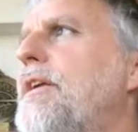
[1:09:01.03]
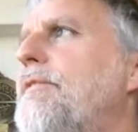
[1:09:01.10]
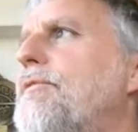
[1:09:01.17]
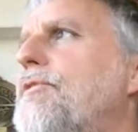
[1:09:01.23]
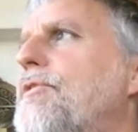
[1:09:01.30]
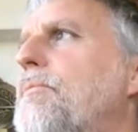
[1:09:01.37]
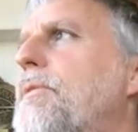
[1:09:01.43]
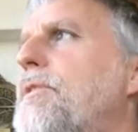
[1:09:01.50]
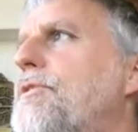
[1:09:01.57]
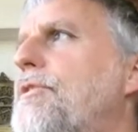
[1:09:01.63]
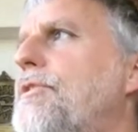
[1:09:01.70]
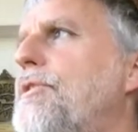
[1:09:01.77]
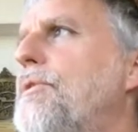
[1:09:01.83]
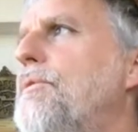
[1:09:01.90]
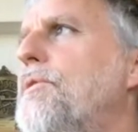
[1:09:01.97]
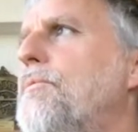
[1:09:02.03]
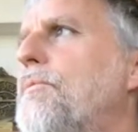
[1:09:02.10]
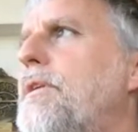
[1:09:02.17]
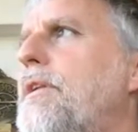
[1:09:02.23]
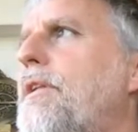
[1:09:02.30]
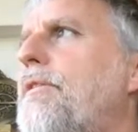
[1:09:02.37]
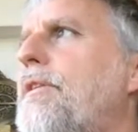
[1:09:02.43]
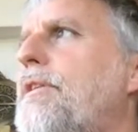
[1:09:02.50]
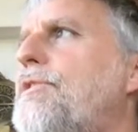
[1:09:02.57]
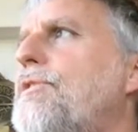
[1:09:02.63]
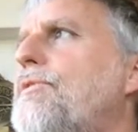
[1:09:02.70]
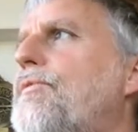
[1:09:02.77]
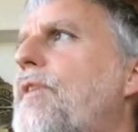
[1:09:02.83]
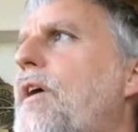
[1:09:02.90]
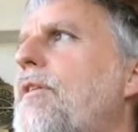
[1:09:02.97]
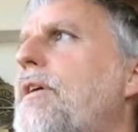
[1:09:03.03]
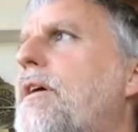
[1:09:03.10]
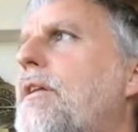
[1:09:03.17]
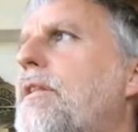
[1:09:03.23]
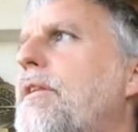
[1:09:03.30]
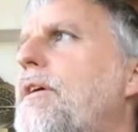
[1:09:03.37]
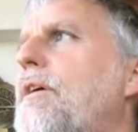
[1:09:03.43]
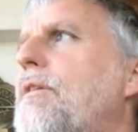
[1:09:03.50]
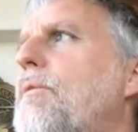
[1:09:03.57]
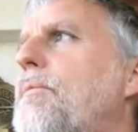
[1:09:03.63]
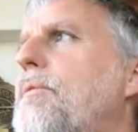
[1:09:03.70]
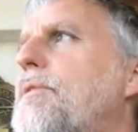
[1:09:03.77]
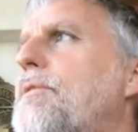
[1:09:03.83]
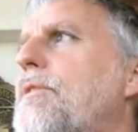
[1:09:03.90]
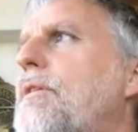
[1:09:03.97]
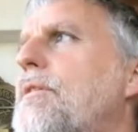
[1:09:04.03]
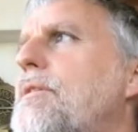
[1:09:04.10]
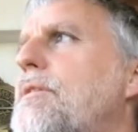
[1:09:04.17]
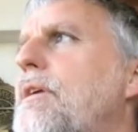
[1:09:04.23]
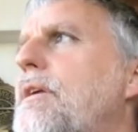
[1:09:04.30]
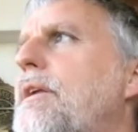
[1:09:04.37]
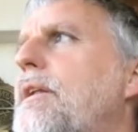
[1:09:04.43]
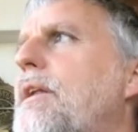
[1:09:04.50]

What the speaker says: have so much to do with one another. And this is very clear when we start studying.